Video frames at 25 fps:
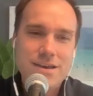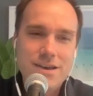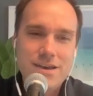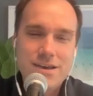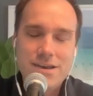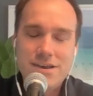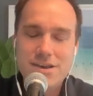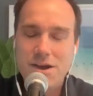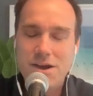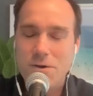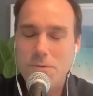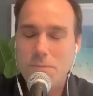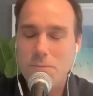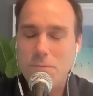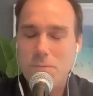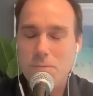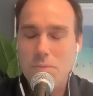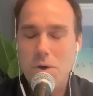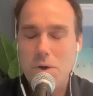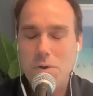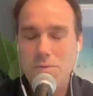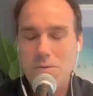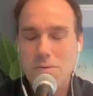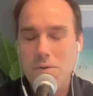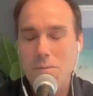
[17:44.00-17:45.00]

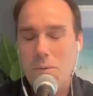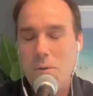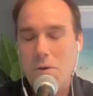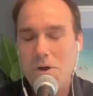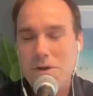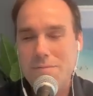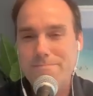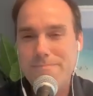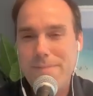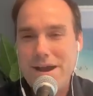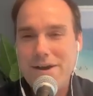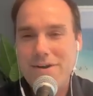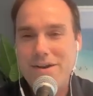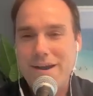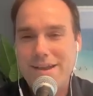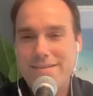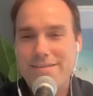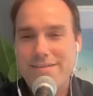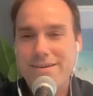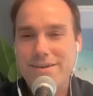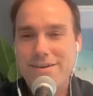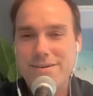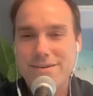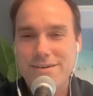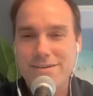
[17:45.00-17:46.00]
We'll reward merit
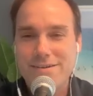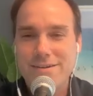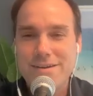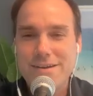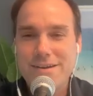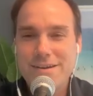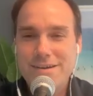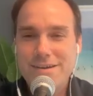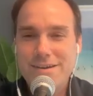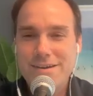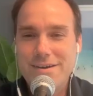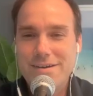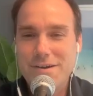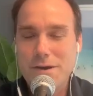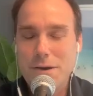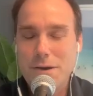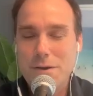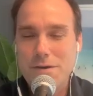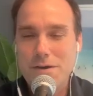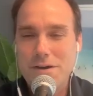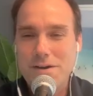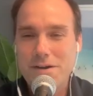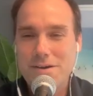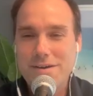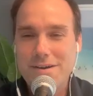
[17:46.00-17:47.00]
here on
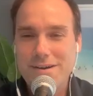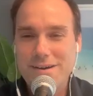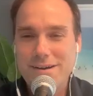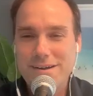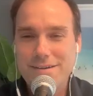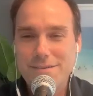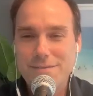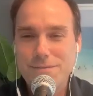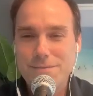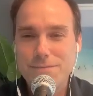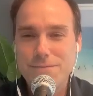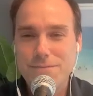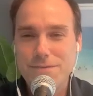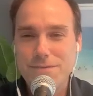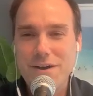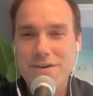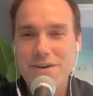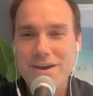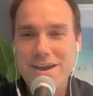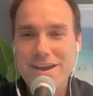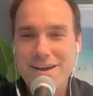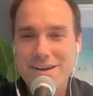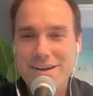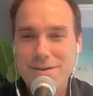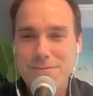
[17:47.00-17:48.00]
our
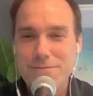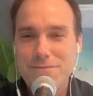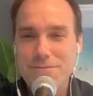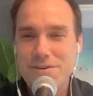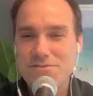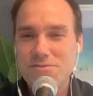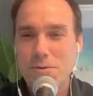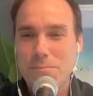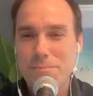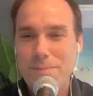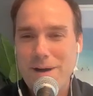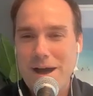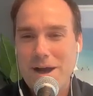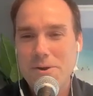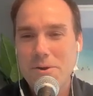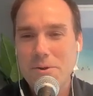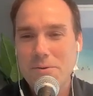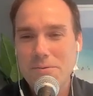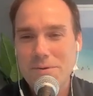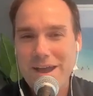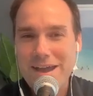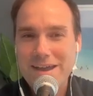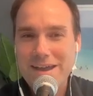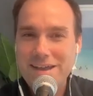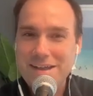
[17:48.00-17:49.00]
very unofficial power
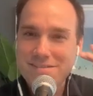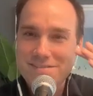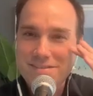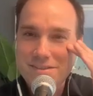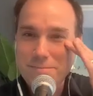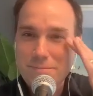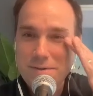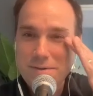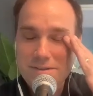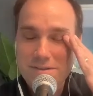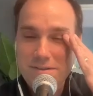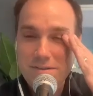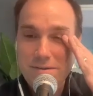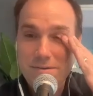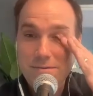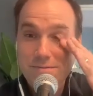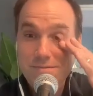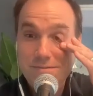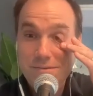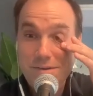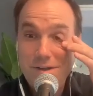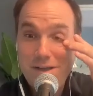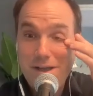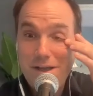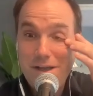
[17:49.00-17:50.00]
rankings that we do.
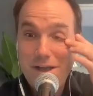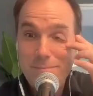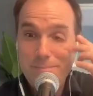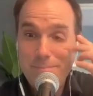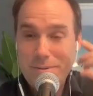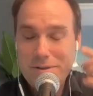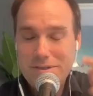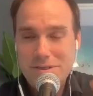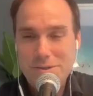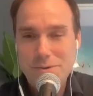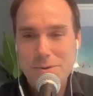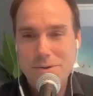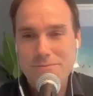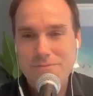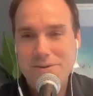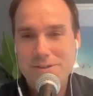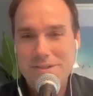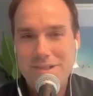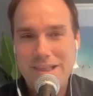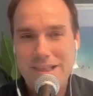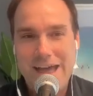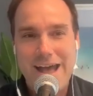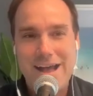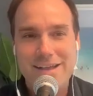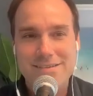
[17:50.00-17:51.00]
So I'll put Louisville
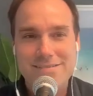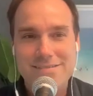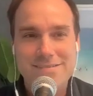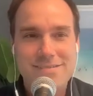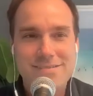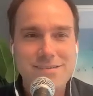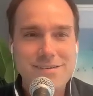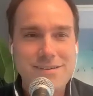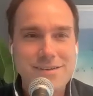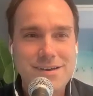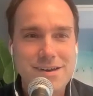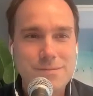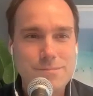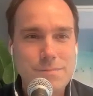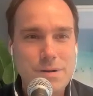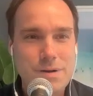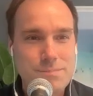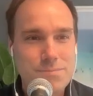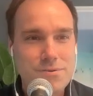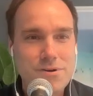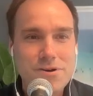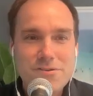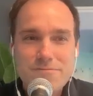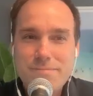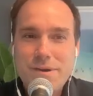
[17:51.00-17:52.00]
last, but
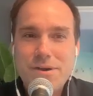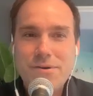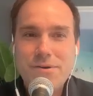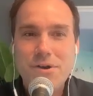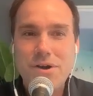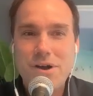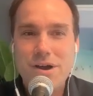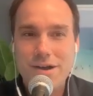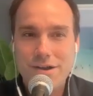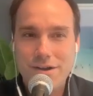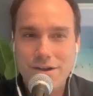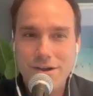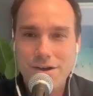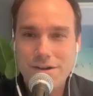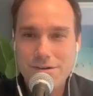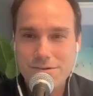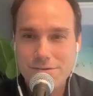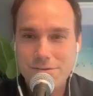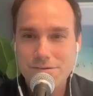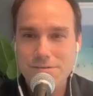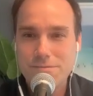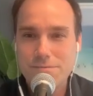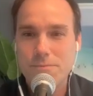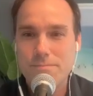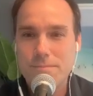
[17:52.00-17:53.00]
prove me wrong,
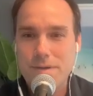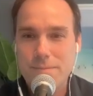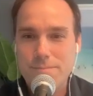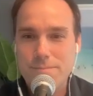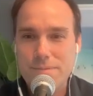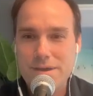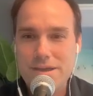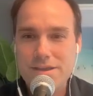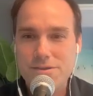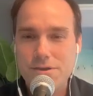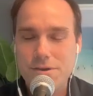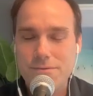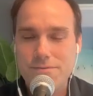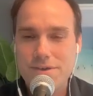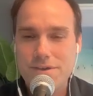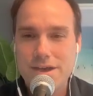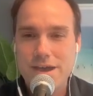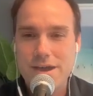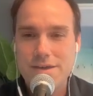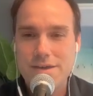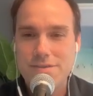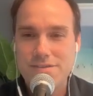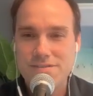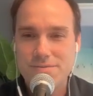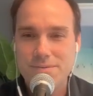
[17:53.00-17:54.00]
Cardinals. Beat UVA
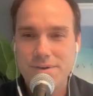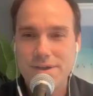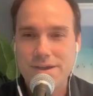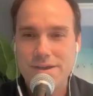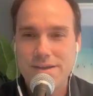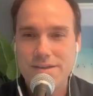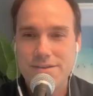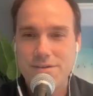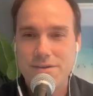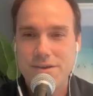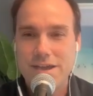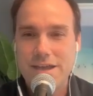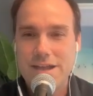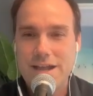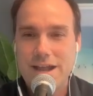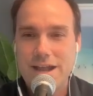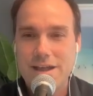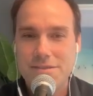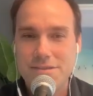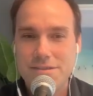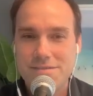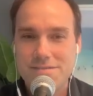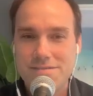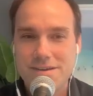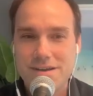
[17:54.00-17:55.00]
this week, and you can get out
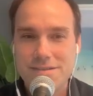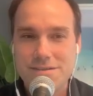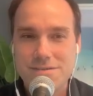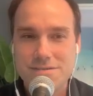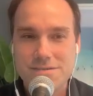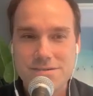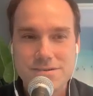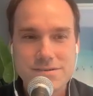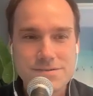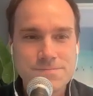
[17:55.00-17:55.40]
of the cellar.